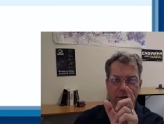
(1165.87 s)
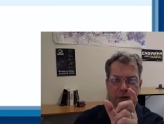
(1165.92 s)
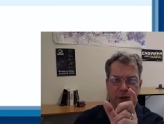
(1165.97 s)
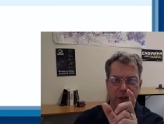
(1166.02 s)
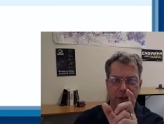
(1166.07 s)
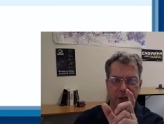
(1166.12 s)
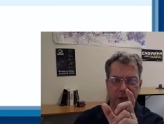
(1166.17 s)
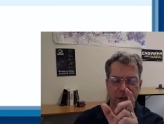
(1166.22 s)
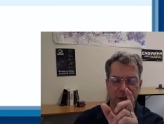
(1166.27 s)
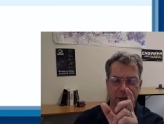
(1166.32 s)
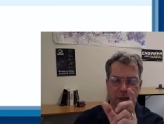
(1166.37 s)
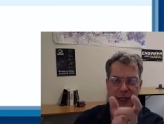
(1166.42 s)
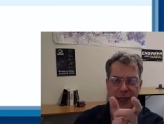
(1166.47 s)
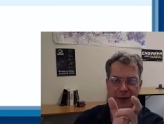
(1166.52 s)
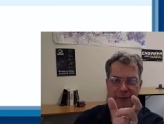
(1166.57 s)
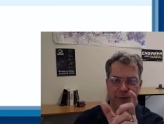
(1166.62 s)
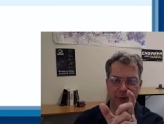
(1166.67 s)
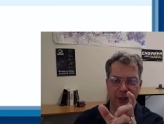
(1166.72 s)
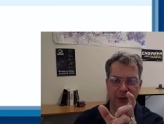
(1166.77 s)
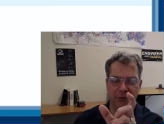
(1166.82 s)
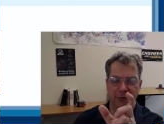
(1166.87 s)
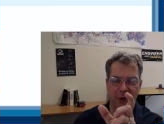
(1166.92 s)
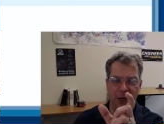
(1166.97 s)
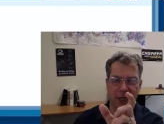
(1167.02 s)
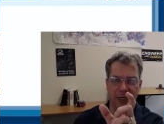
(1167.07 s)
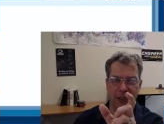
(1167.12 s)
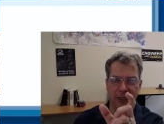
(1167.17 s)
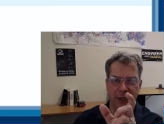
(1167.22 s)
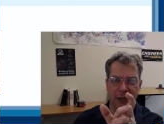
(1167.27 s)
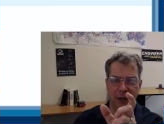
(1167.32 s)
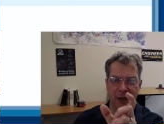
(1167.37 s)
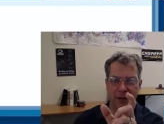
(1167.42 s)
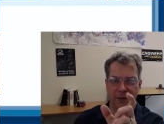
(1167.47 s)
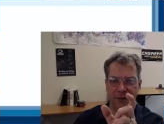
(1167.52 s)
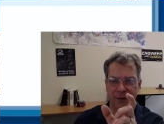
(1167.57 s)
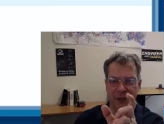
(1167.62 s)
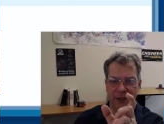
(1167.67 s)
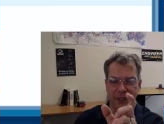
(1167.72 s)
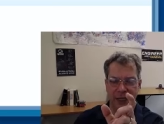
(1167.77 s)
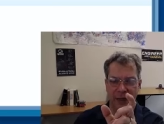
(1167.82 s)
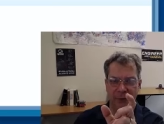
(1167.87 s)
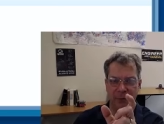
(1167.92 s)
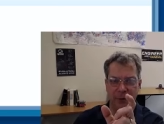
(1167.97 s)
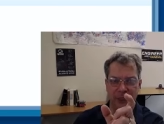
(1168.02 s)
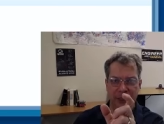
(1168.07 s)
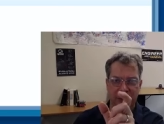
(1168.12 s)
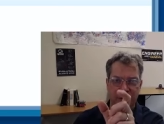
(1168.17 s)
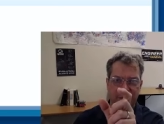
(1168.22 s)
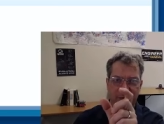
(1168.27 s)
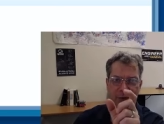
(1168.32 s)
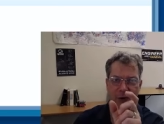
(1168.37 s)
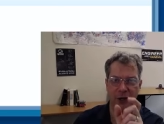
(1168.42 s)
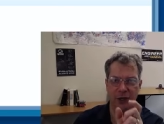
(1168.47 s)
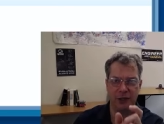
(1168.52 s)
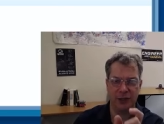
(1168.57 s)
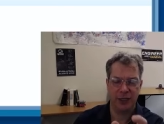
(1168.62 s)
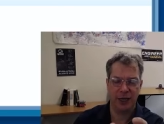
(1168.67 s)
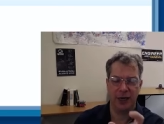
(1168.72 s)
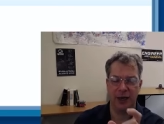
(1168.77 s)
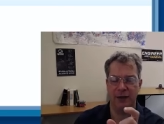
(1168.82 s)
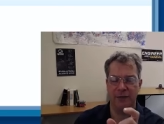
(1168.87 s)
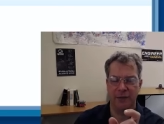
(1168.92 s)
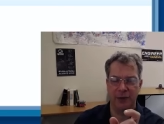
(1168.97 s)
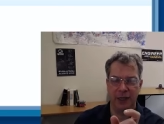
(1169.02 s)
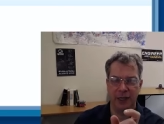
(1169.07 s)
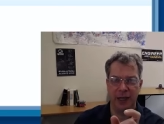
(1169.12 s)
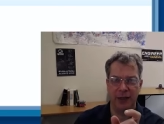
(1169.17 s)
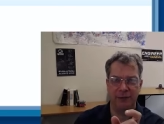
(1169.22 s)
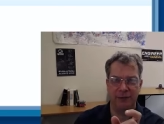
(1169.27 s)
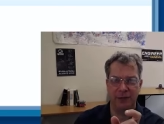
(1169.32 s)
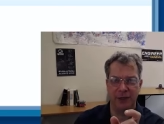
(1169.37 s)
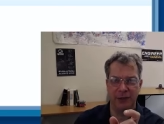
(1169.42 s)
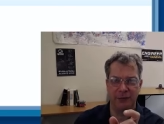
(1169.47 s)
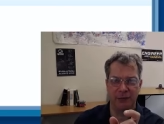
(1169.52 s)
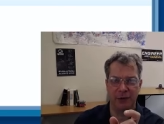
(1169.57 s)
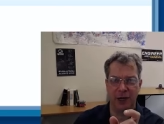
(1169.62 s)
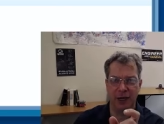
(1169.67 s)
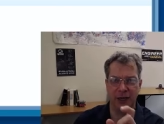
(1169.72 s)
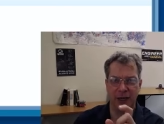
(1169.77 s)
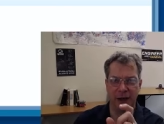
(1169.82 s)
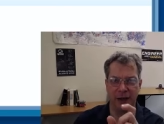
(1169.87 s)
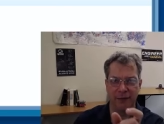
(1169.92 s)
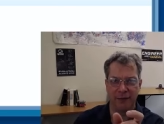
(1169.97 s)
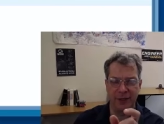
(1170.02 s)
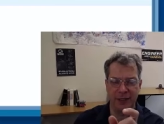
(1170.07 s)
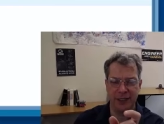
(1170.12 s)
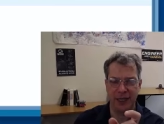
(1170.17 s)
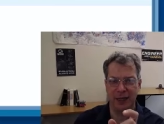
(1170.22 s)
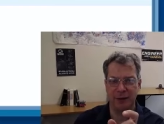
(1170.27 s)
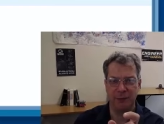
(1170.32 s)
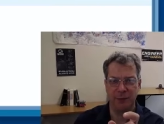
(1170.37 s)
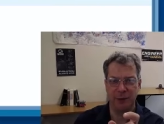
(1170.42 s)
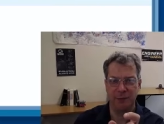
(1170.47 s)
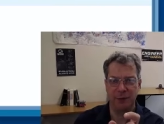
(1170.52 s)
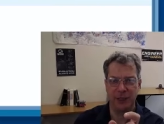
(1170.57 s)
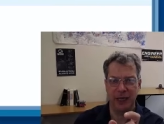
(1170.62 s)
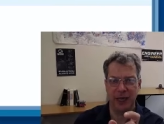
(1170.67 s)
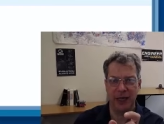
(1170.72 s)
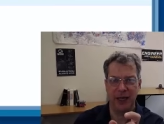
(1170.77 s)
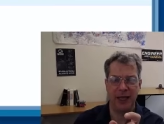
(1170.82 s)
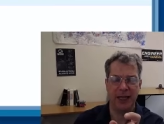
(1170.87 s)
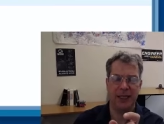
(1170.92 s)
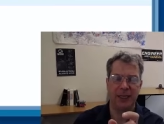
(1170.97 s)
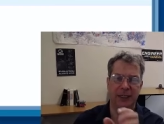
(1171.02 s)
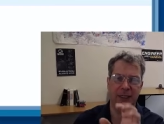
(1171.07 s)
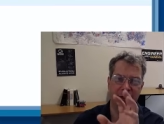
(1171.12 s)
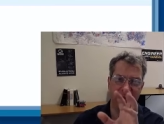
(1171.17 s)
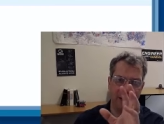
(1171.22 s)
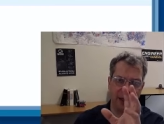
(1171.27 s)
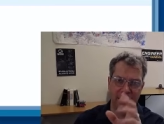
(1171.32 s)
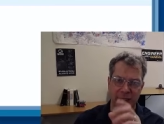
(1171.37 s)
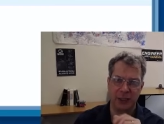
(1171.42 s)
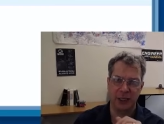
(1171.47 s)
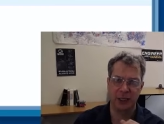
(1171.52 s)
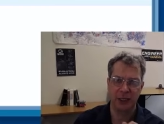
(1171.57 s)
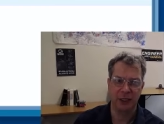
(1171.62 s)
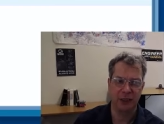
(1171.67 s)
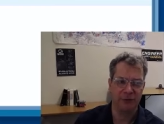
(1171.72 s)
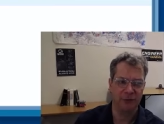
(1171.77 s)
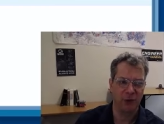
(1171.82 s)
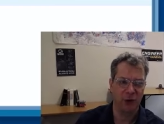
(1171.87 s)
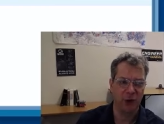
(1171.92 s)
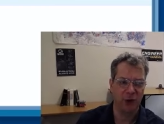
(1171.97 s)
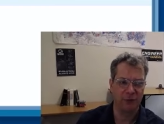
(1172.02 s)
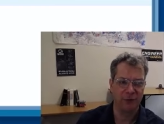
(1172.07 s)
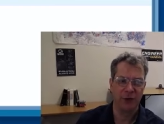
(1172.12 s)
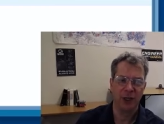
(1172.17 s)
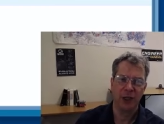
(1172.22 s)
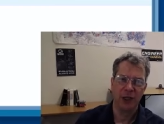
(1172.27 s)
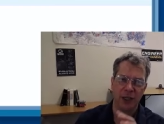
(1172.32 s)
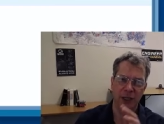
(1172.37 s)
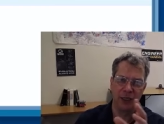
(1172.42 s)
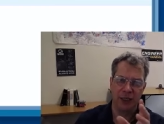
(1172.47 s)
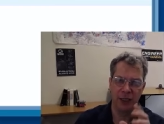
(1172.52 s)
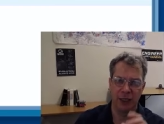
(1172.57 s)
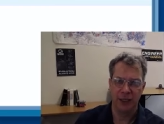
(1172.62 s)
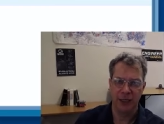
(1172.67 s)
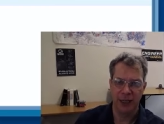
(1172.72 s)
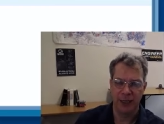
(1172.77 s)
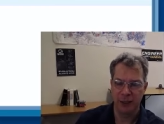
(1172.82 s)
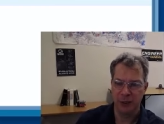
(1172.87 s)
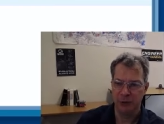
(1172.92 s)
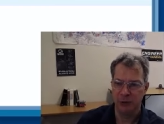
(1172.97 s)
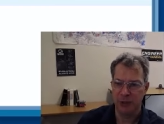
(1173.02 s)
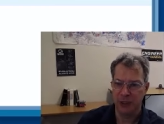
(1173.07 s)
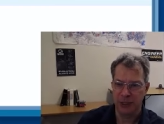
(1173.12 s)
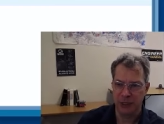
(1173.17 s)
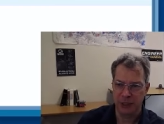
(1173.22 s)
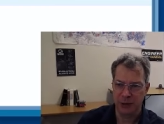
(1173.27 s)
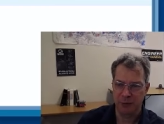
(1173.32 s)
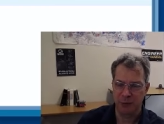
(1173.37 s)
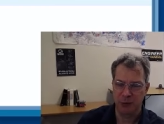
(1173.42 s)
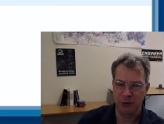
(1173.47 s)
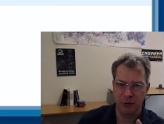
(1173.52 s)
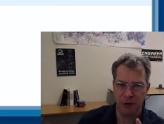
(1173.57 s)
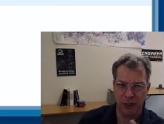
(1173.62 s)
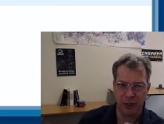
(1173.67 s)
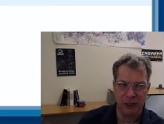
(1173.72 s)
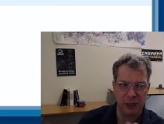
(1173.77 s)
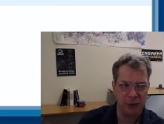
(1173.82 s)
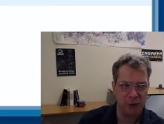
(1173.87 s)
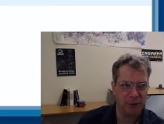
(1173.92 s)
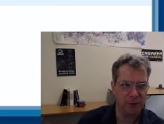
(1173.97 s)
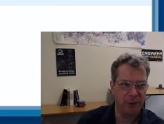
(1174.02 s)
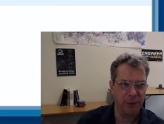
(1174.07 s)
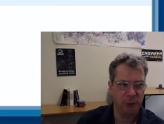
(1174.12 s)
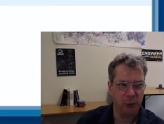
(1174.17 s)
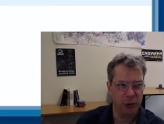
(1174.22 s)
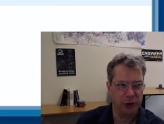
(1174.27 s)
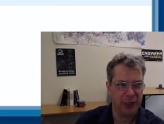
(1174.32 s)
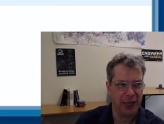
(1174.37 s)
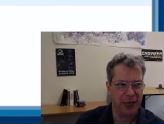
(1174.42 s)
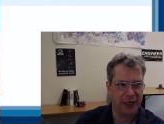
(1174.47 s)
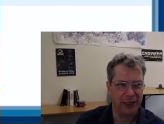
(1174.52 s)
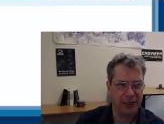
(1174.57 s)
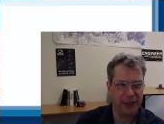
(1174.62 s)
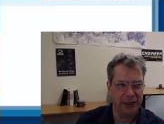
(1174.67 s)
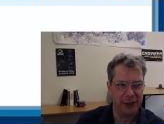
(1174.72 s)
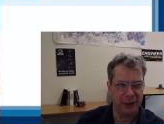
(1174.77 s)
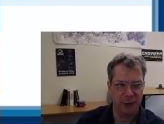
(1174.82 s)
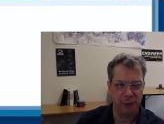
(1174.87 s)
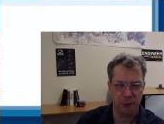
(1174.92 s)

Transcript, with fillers: the left and right on the segment in front and the left and right on the segment behind and that's going to involve again using some trig so I'm going to put that in here